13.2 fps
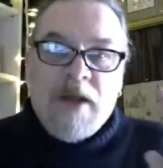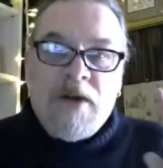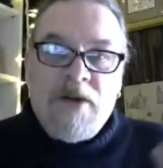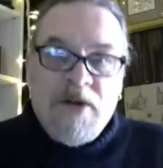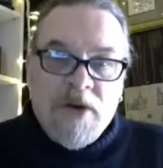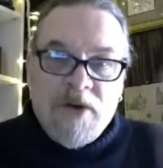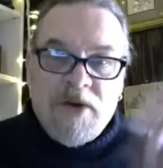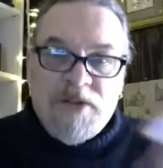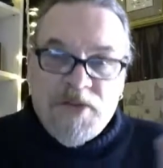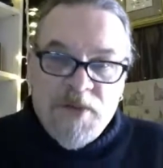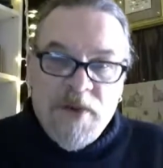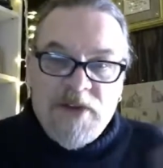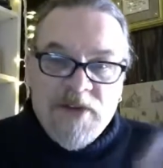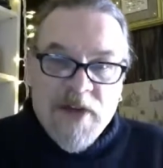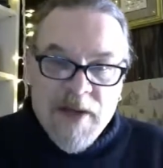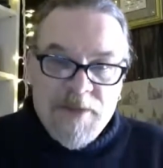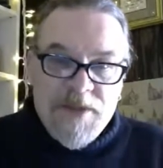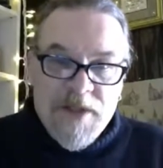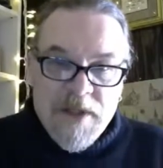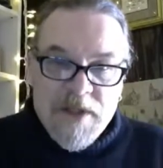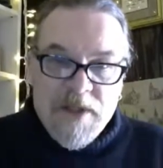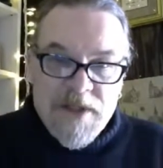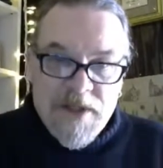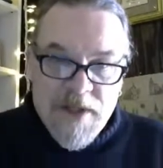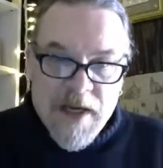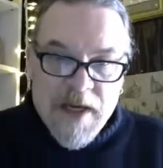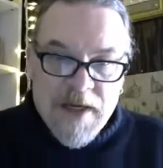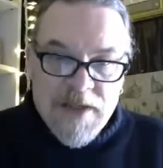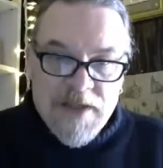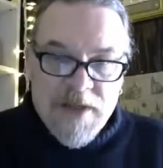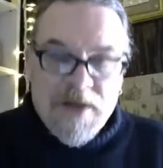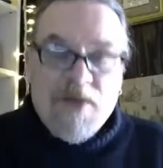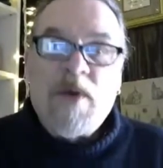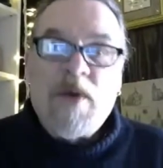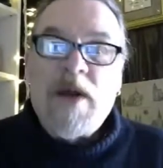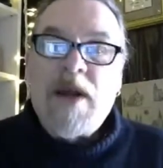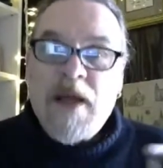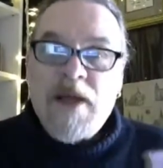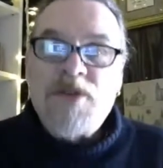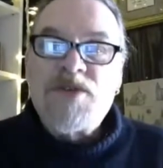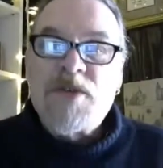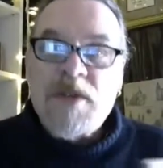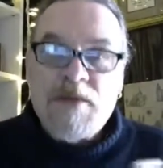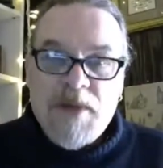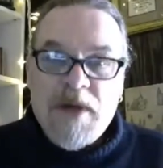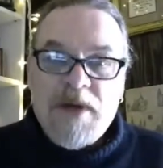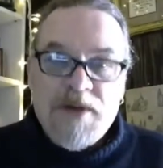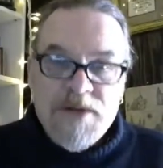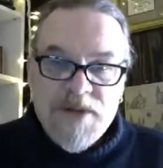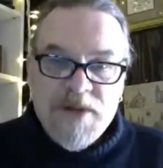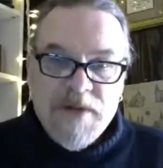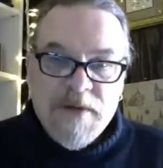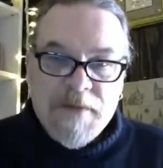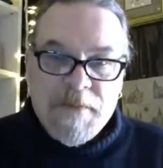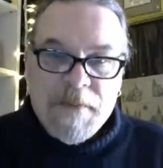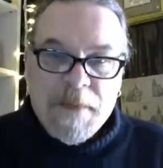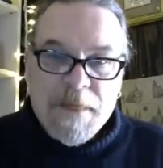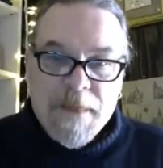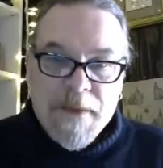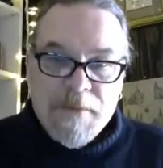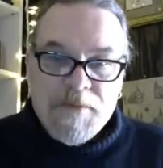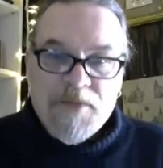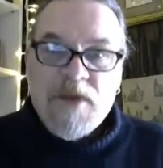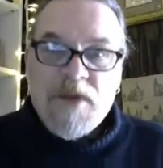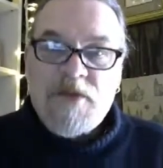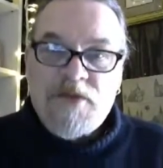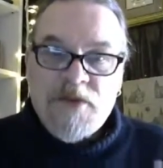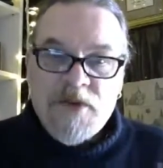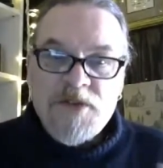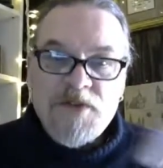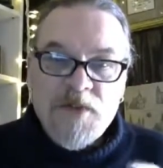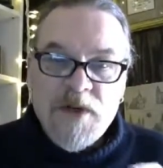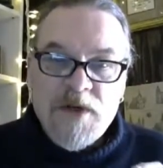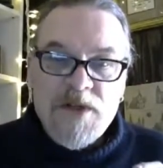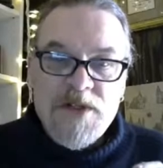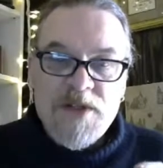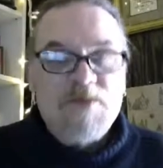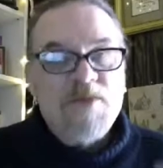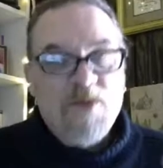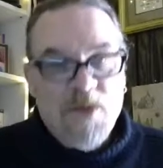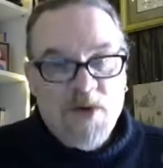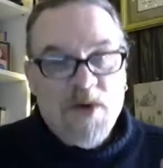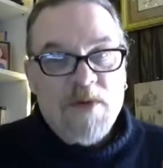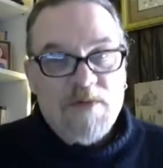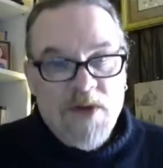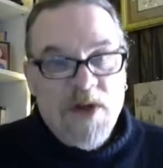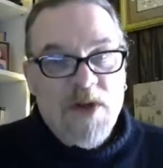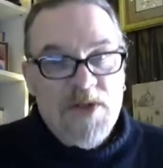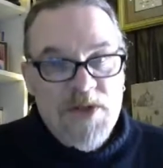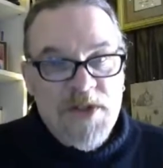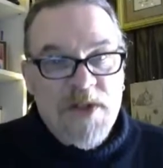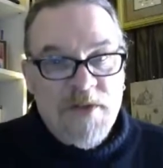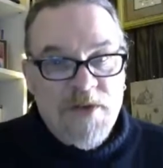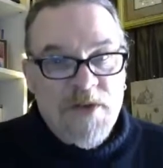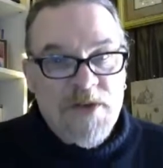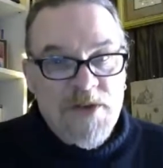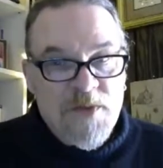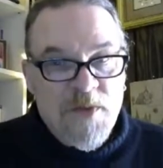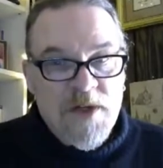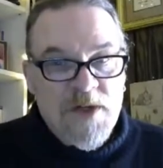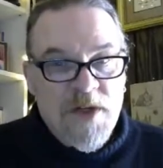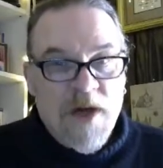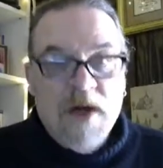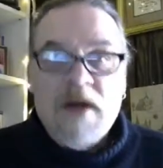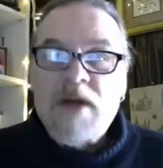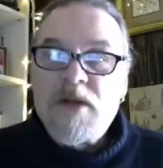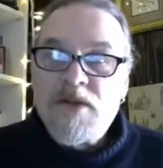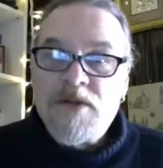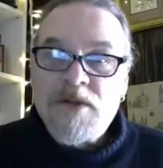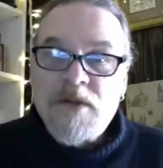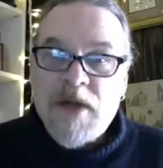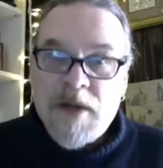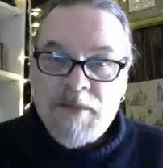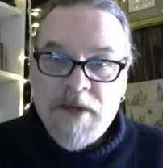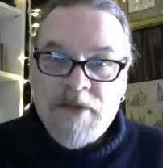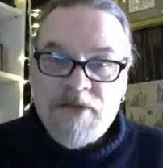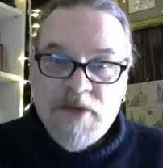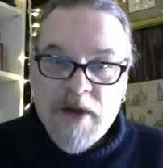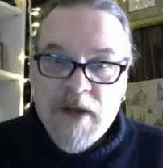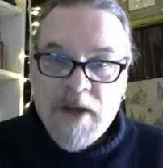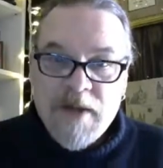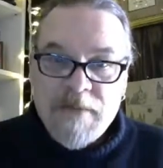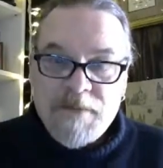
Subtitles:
Note 3 times in this text when an angel appears, the first words, or close to the first words, are, "Do not be afraid."